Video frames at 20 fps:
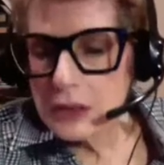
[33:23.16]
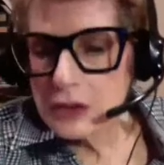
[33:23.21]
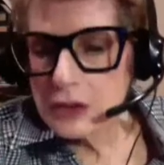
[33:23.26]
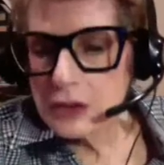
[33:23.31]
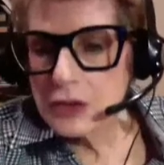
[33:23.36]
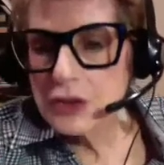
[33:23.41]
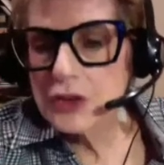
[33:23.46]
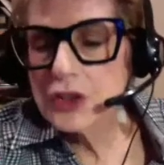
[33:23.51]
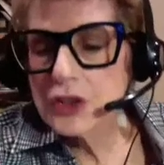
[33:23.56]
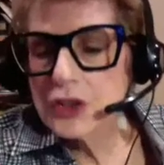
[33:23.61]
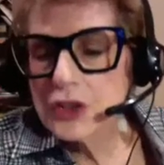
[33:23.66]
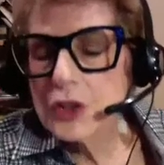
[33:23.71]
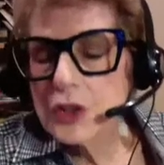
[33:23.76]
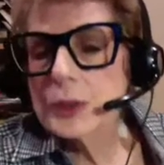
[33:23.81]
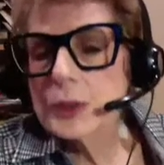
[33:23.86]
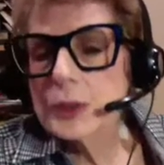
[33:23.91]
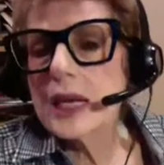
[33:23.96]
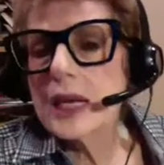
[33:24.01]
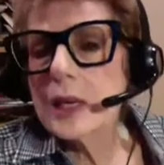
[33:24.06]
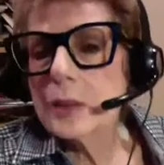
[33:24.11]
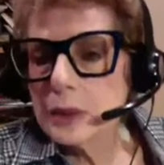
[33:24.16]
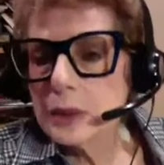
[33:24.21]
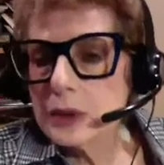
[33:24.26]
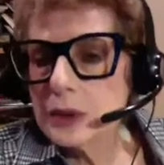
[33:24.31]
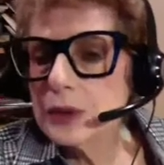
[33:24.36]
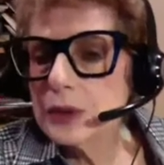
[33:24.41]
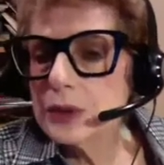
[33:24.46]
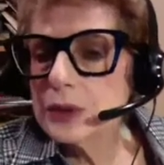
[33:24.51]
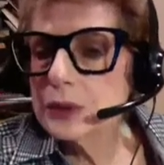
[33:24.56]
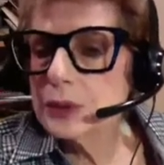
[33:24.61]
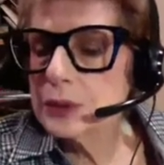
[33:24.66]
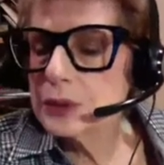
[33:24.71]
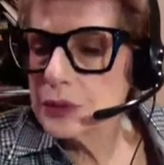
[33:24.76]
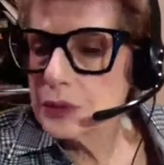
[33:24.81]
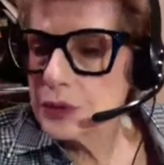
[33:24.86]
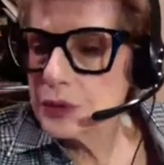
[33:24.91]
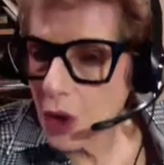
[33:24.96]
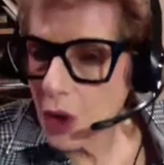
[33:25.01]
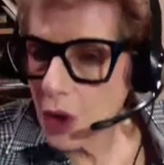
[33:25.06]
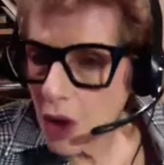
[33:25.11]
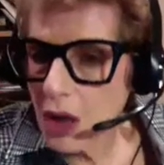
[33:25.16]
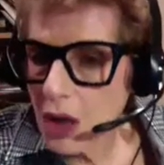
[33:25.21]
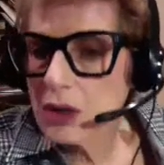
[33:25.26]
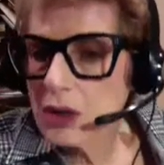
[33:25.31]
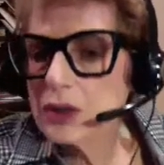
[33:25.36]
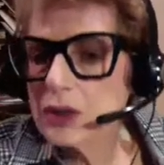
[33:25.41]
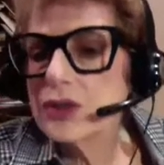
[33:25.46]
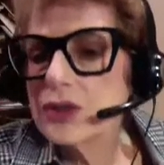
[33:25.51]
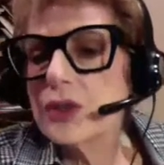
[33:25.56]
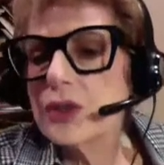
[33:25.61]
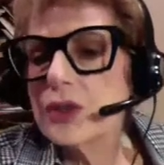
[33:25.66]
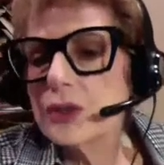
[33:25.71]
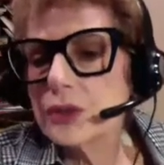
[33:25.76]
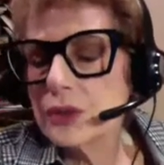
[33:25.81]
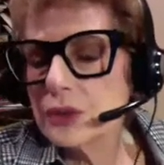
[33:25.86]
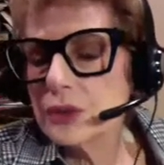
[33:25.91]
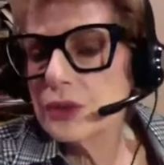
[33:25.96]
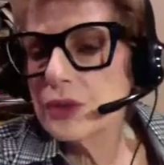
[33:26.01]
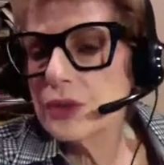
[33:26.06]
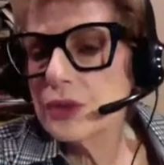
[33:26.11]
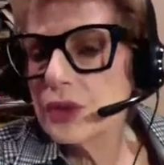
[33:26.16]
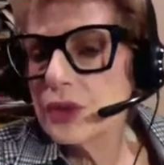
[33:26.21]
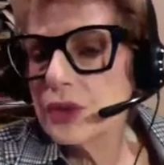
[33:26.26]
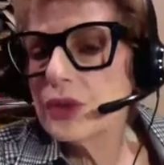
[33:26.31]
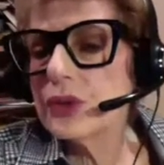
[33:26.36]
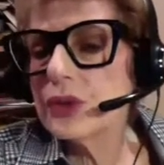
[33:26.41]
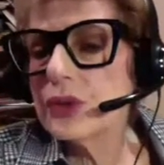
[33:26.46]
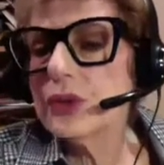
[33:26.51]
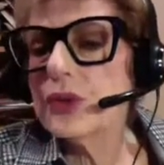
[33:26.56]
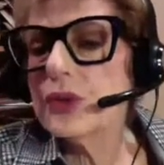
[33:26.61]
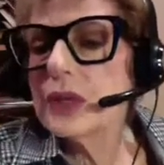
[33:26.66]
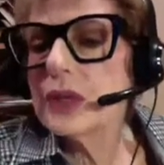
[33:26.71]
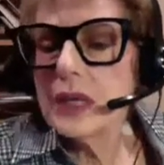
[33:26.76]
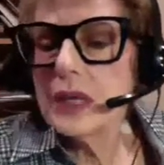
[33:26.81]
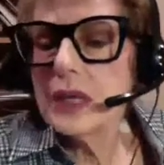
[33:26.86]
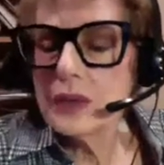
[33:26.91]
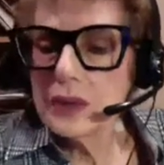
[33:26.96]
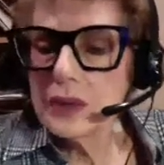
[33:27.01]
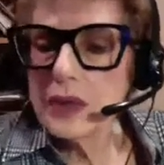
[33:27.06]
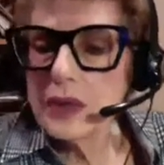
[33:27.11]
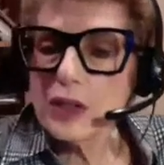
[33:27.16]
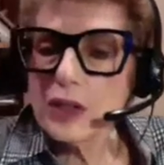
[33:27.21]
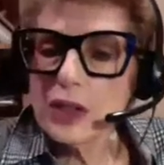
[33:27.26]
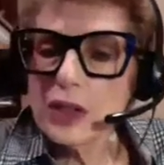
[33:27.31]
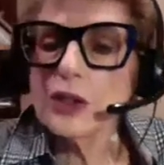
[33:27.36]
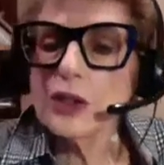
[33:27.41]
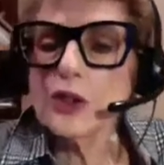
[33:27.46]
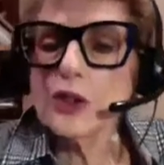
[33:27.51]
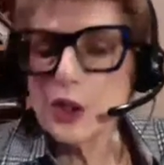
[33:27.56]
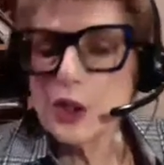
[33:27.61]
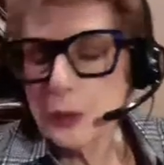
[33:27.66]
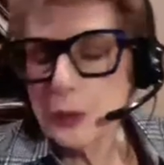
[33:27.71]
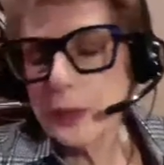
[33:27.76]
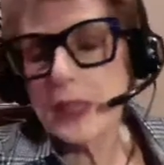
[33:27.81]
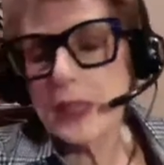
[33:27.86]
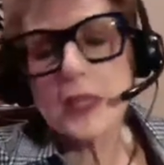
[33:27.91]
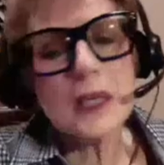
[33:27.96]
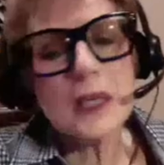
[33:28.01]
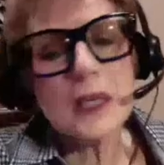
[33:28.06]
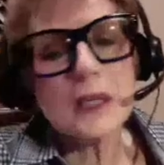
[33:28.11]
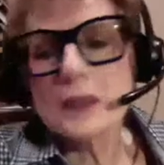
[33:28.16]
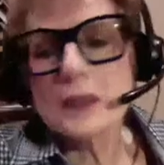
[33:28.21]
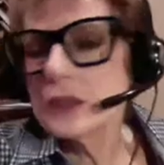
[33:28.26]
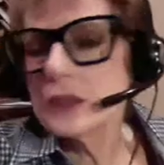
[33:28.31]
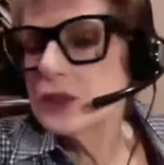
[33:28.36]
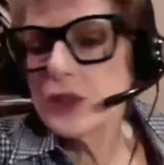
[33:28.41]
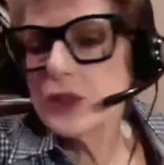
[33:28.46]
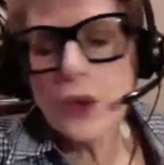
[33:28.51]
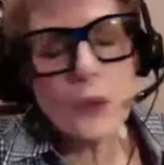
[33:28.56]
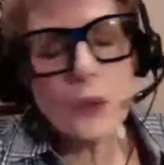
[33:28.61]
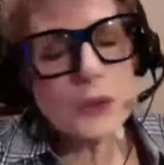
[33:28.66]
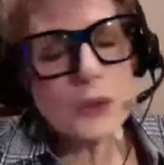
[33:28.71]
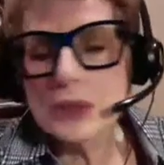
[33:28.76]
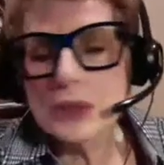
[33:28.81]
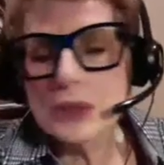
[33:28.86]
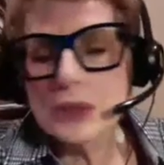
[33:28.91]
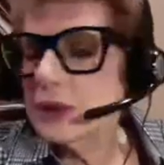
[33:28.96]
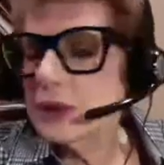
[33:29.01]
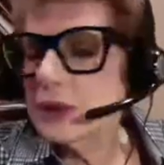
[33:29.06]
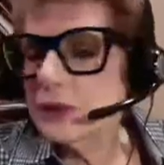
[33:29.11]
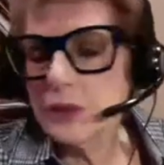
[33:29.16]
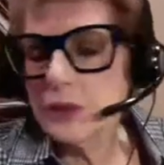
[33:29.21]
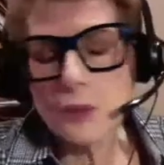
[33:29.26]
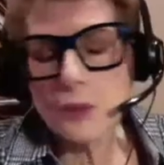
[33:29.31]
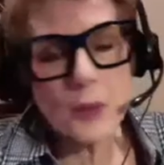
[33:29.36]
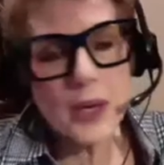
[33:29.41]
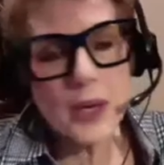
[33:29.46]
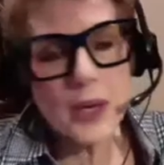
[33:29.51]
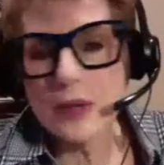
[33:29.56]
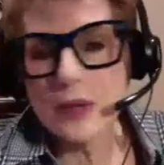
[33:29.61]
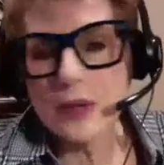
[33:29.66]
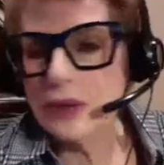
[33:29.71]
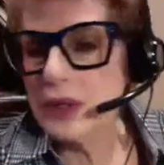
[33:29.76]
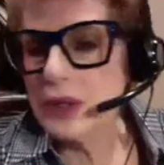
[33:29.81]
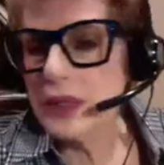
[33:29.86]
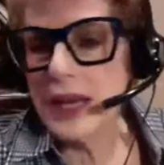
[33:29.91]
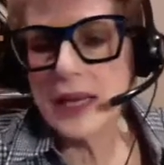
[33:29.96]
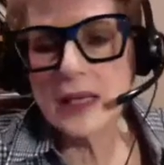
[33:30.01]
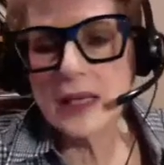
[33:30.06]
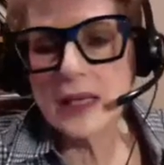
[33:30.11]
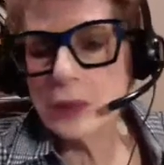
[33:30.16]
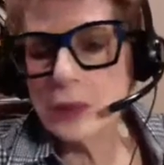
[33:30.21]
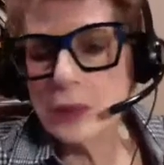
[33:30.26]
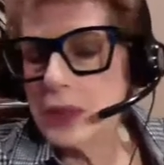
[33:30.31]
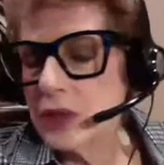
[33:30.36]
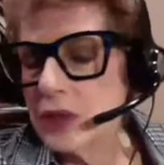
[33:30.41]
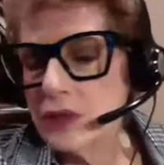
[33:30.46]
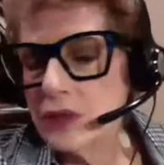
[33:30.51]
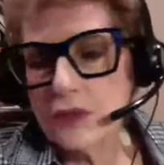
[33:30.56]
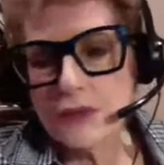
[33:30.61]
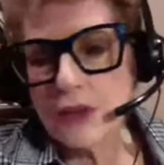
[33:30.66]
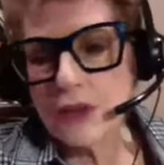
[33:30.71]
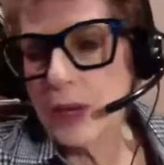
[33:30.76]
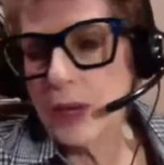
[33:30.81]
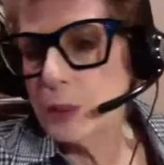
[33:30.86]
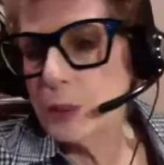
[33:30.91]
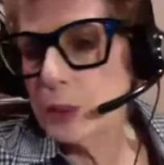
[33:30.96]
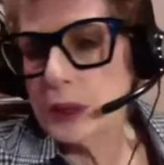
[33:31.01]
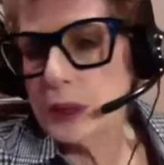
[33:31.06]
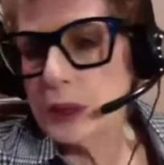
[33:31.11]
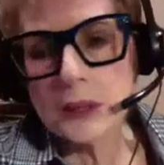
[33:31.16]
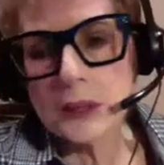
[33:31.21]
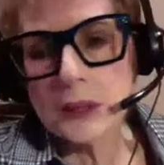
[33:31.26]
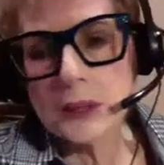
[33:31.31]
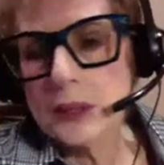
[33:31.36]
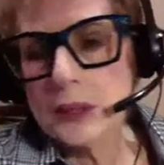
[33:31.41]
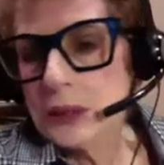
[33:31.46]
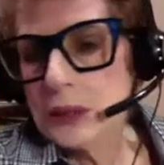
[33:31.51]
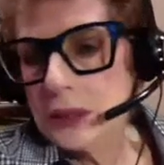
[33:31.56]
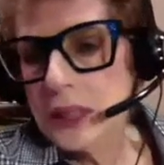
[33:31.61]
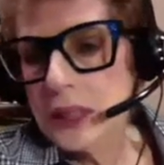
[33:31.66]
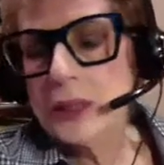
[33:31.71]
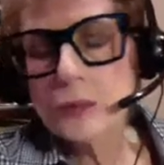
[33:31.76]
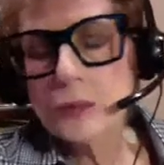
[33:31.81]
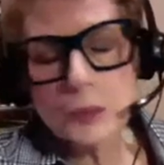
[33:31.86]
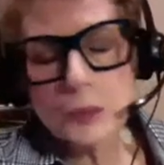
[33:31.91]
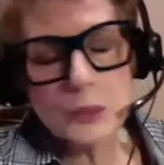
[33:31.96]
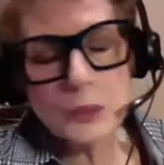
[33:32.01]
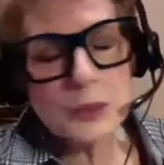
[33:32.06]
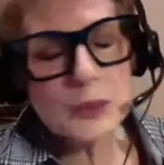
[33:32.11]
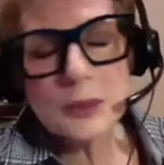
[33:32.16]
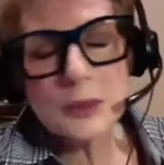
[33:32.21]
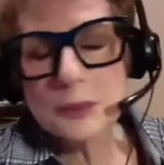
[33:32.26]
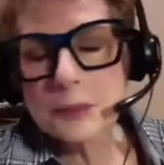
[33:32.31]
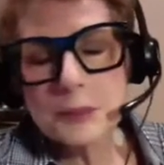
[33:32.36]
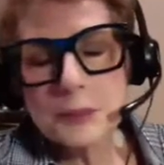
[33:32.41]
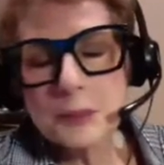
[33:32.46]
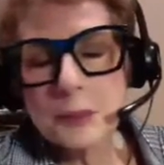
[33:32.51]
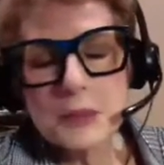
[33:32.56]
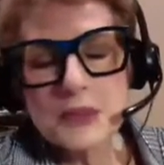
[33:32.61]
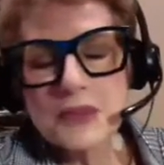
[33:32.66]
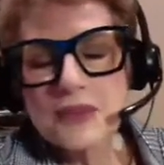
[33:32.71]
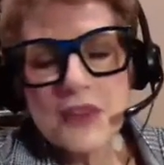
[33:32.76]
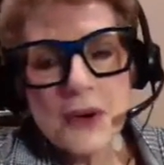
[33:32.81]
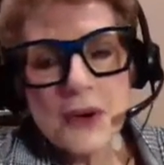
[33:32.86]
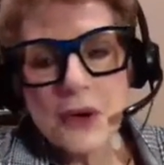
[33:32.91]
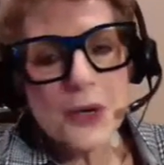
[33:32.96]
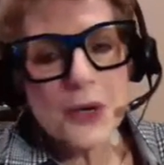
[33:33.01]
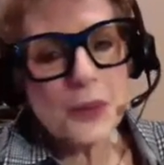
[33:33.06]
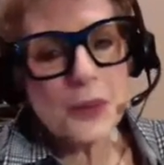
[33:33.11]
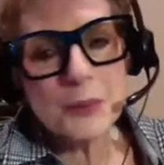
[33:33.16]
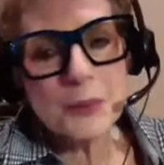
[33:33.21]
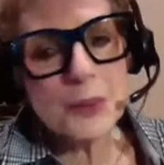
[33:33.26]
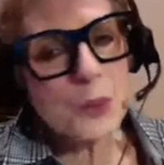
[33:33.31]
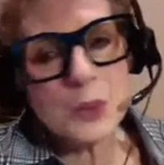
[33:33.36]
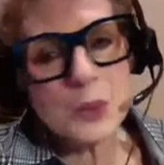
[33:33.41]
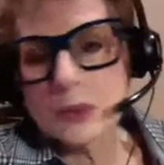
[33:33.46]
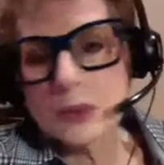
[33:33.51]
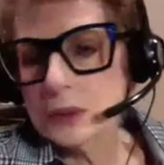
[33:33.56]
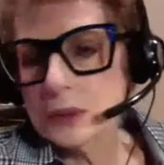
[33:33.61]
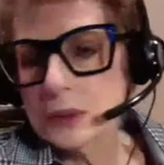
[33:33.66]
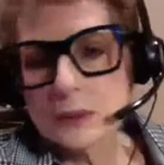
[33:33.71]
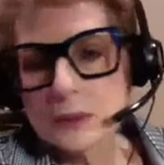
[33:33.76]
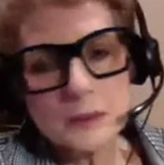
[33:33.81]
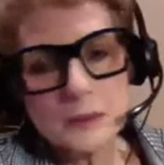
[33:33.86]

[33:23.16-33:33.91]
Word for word: she was able to talk to the the a clergyman in a totally different way than anyone in her family. It, it mm-hmm. was very important.